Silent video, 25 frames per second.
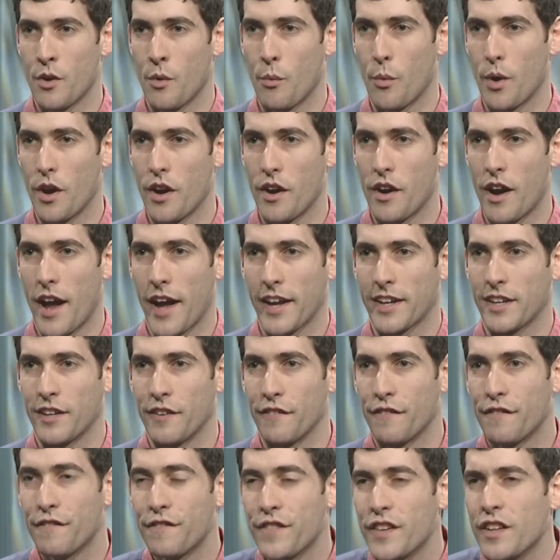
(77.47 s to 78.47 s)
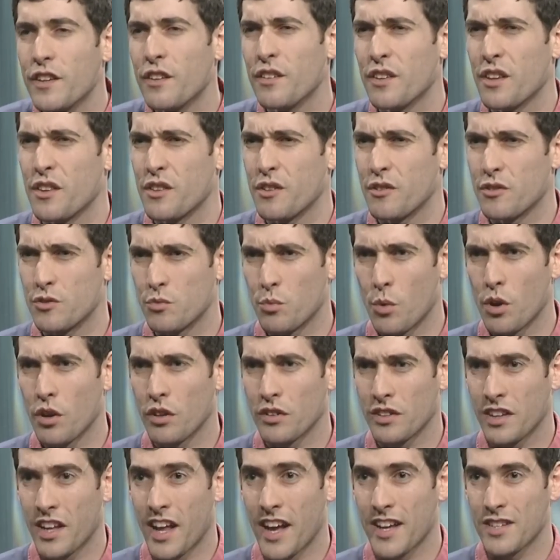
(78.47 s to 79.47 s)
where I can feel that there's
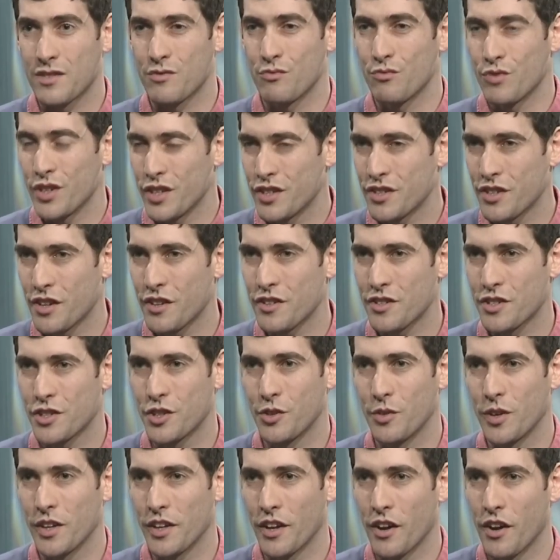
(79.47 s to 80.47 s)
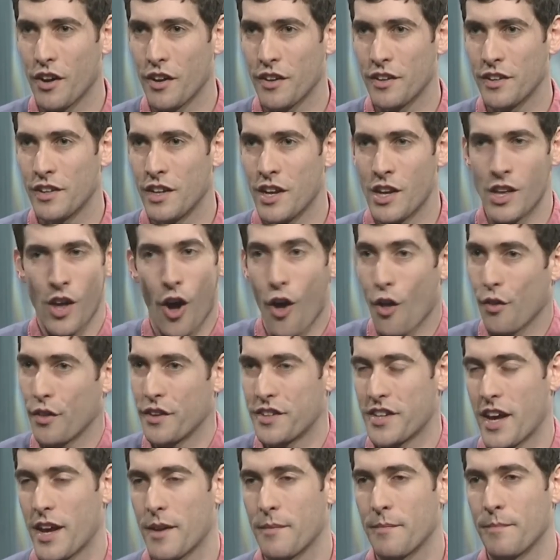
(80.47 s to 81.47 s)
world-class research going on all the
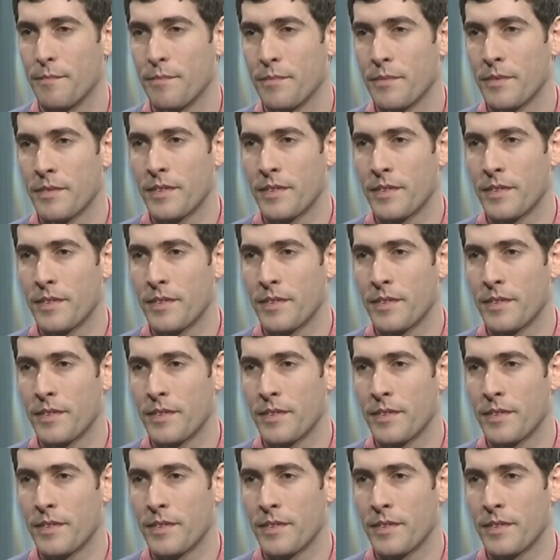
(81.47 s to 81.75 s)
time.